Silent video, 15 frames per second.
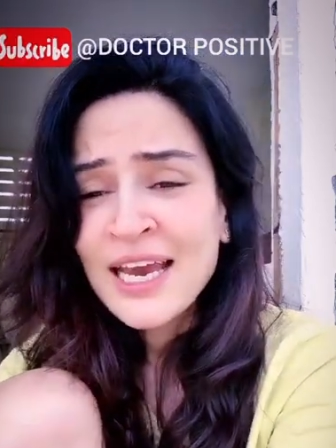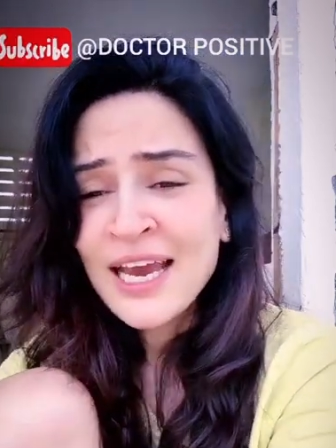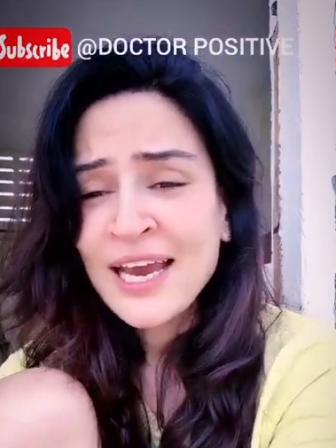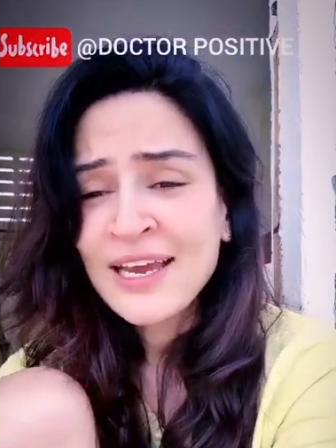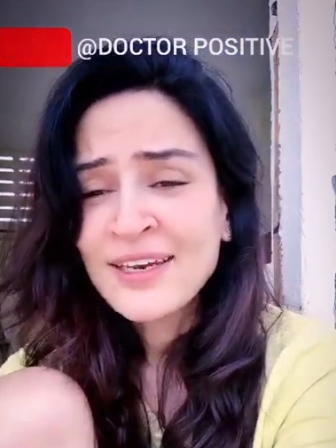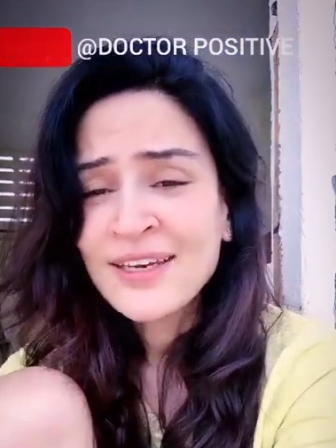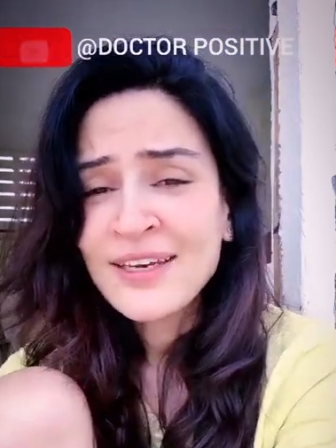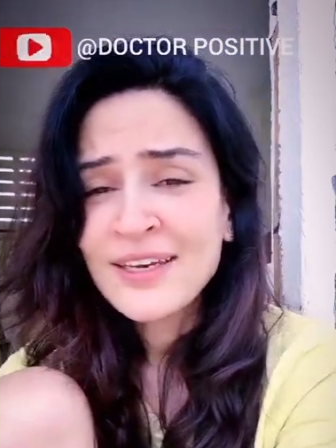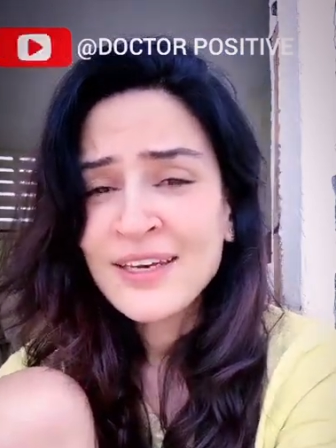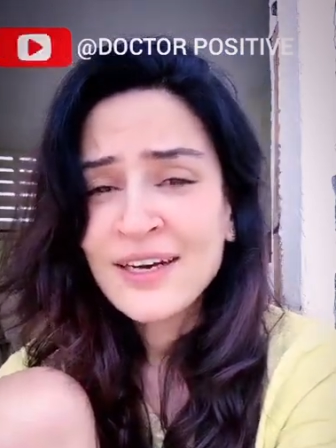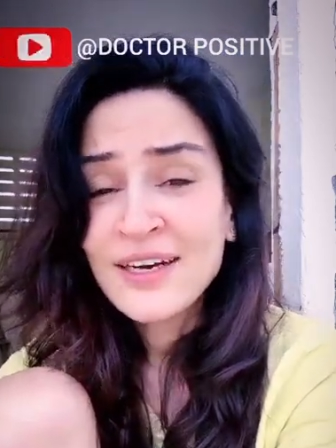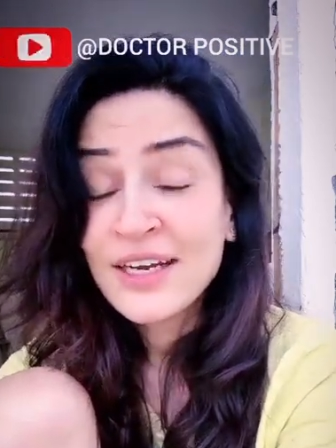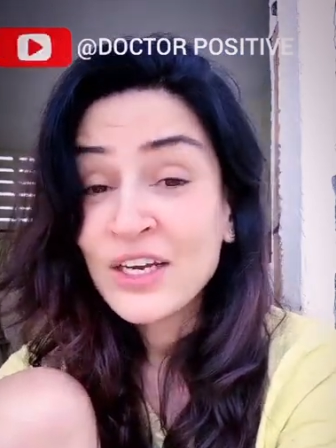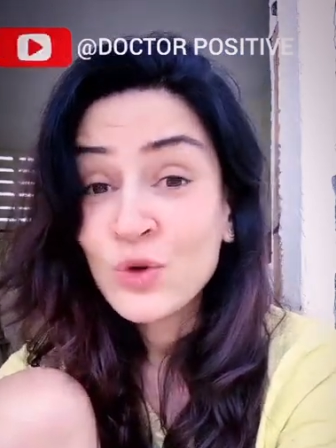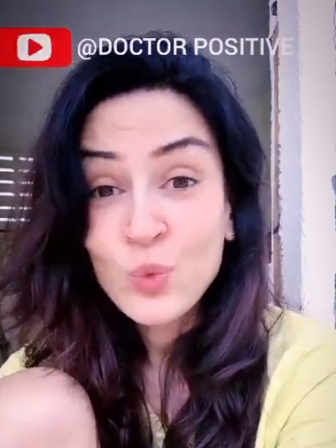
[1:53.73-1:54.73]

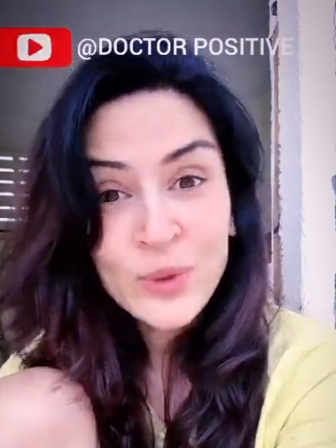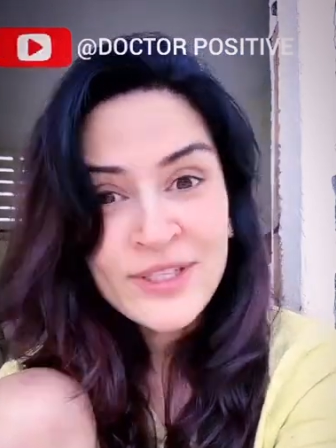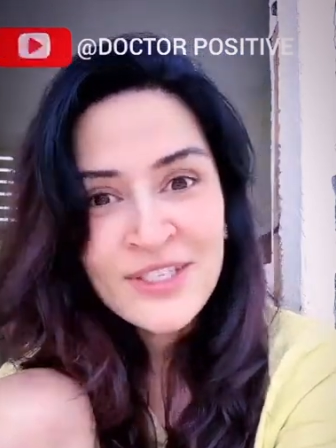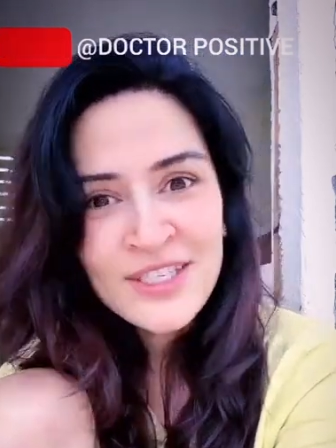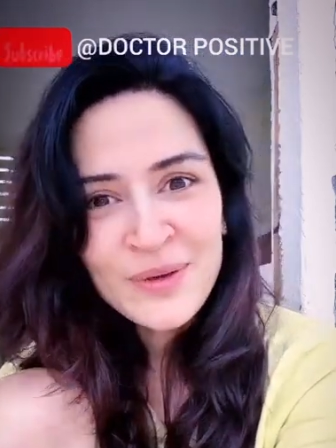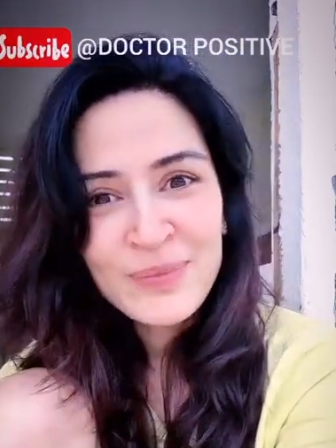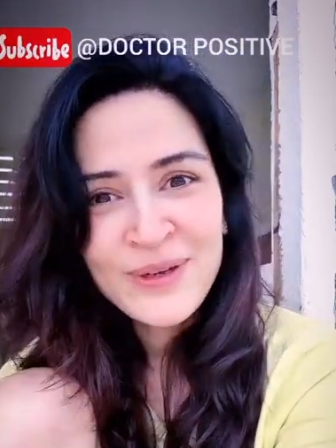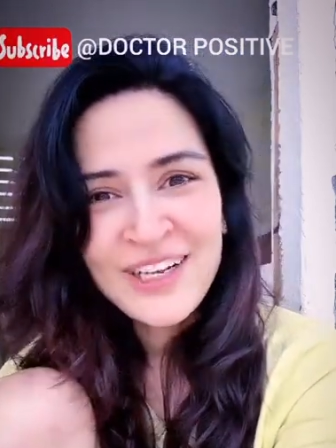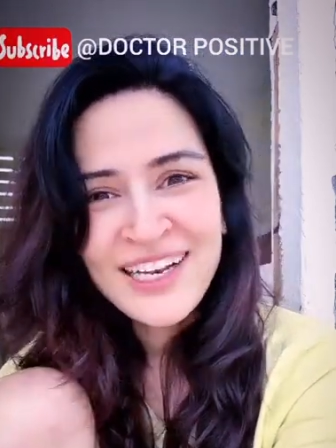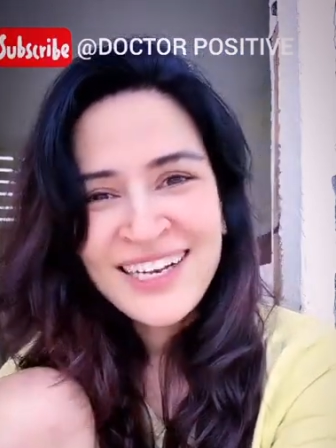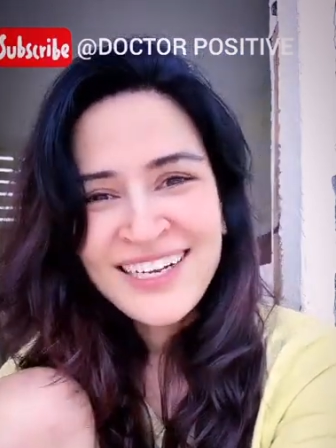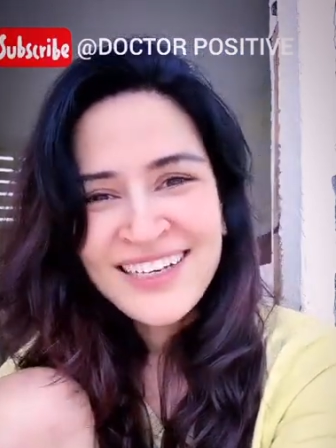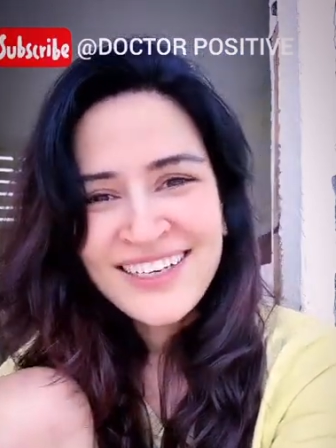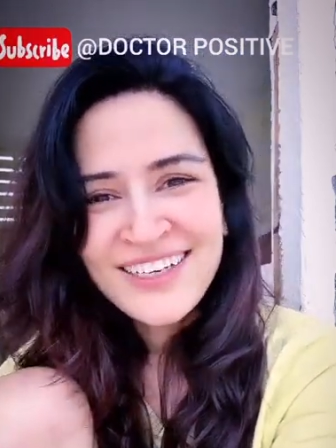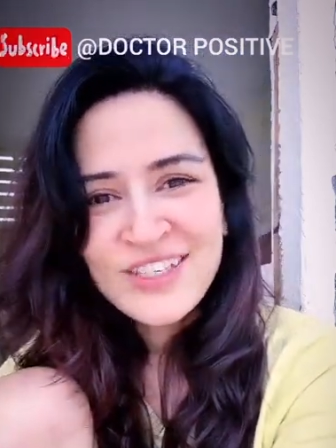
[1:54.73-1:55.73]
and invincible.
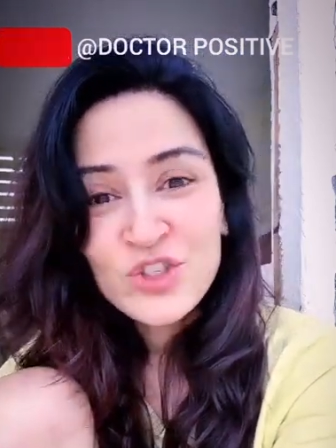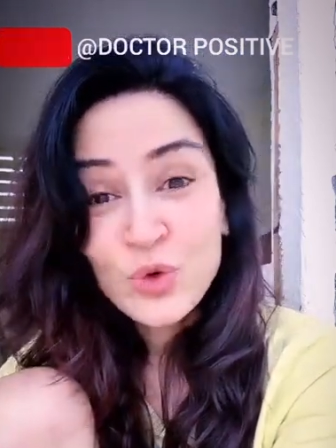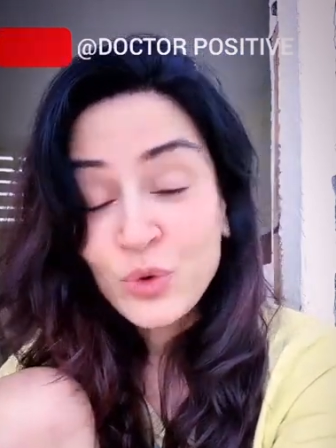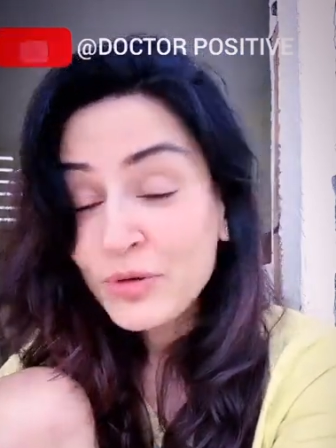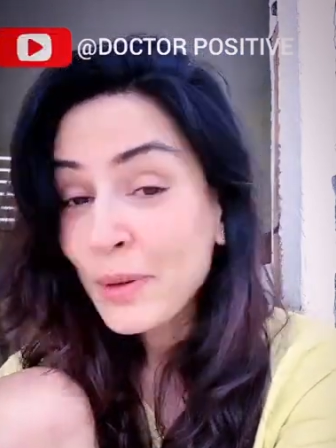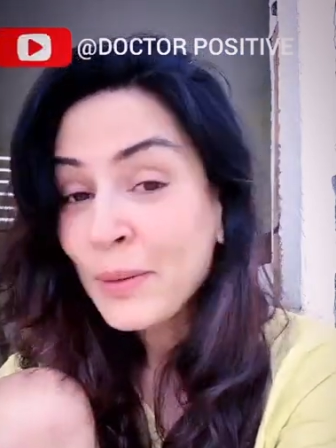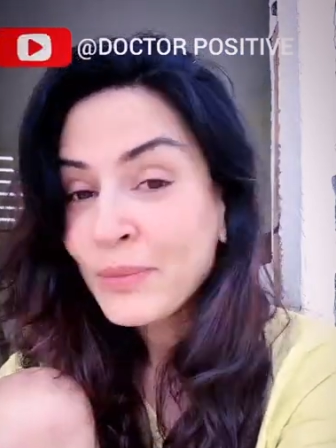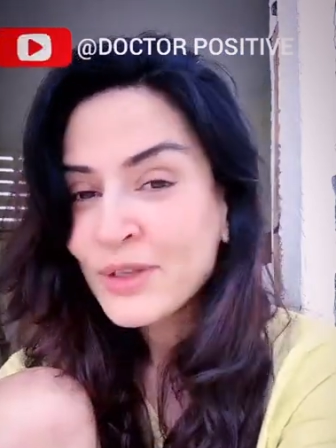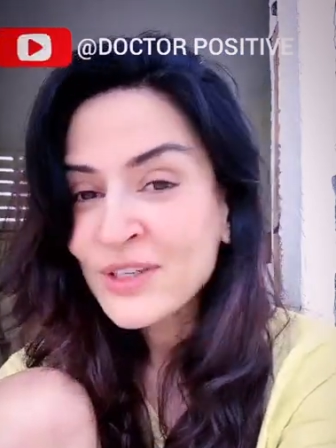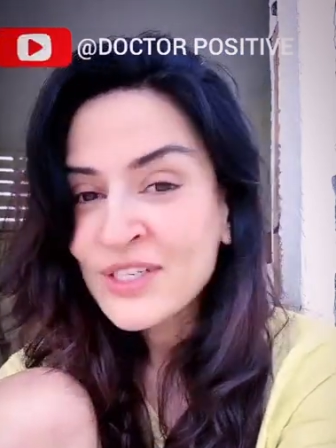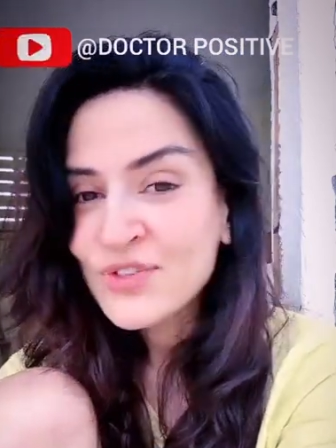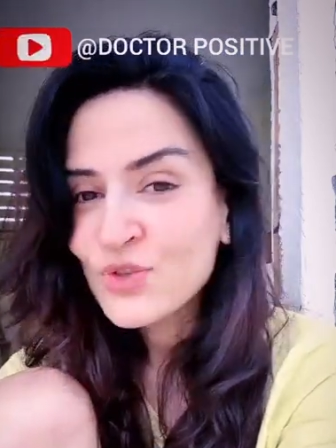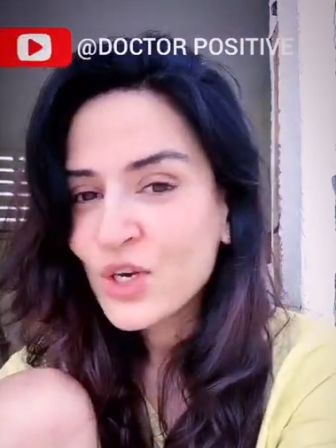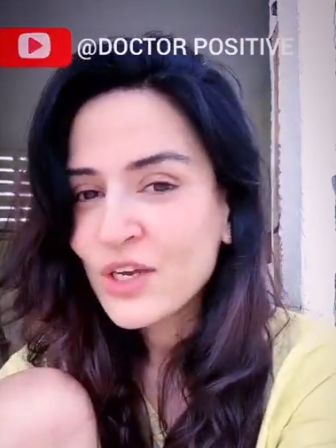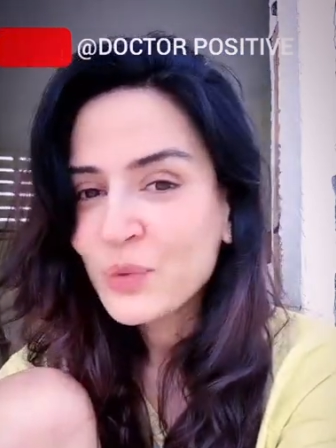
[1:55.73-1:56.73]
So remember
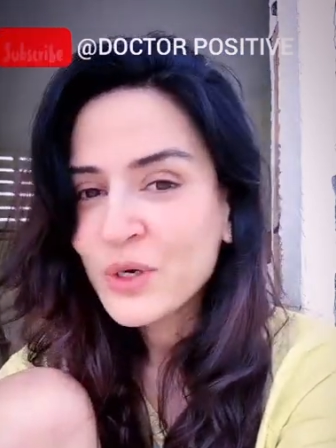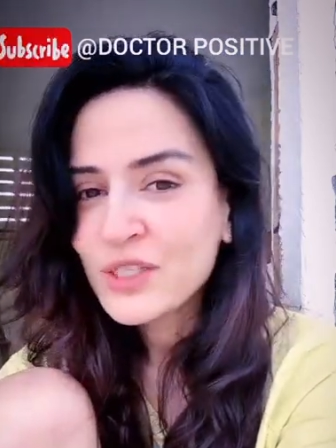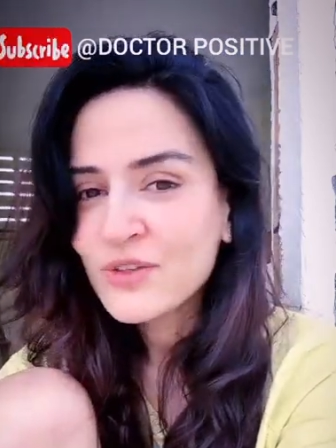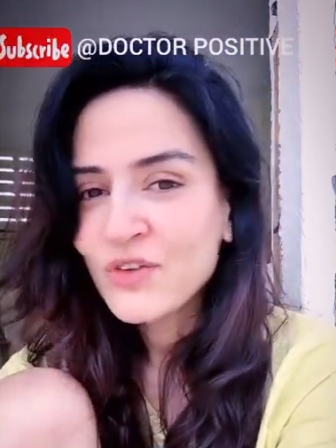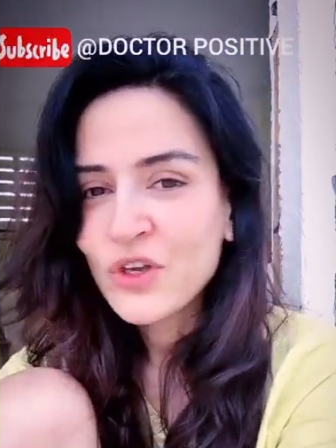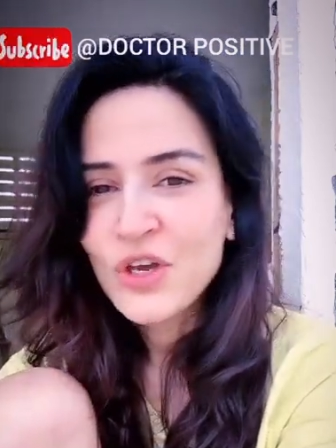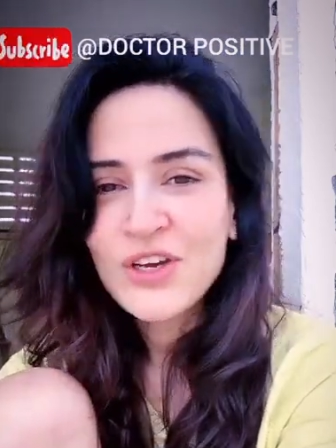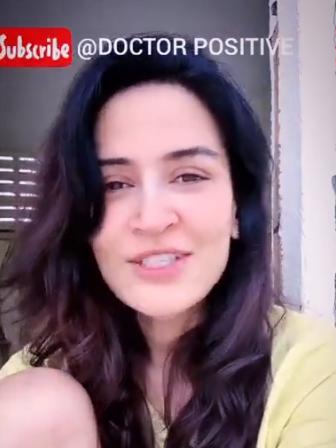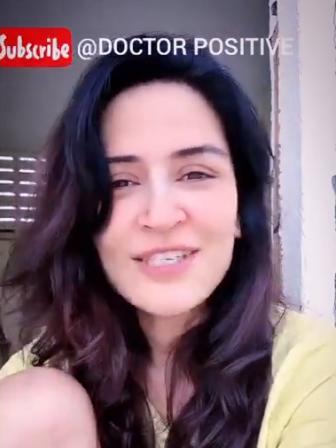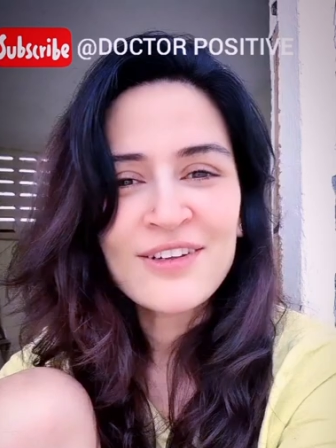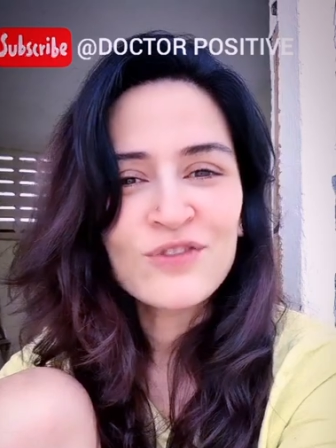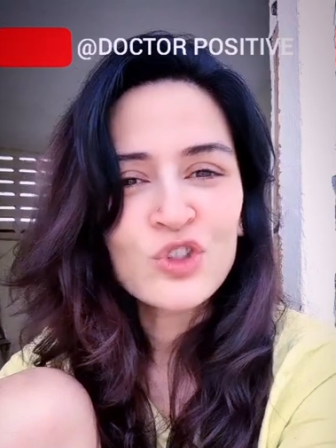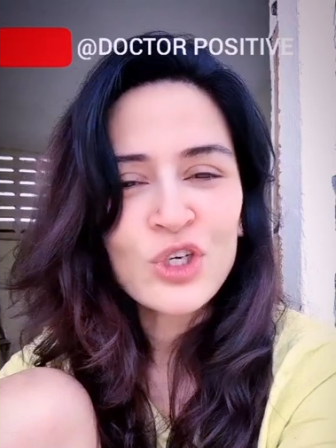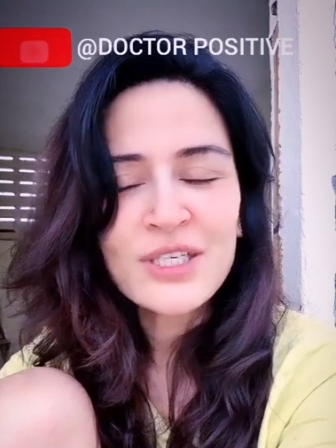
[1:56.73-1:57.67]
these three words for yourself.